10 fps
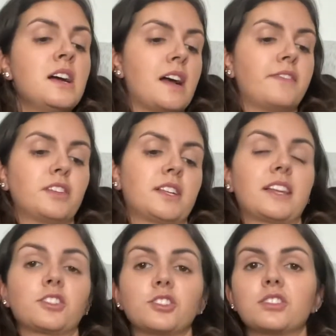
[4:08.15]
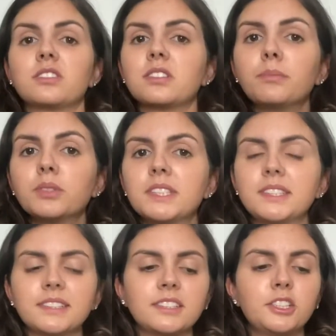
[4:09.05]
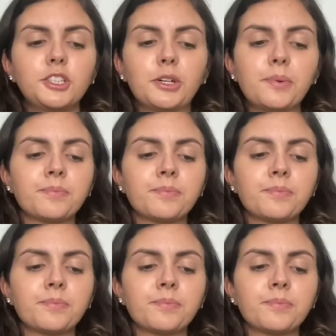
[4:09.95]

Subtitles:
I feel like that's just the simplest to do.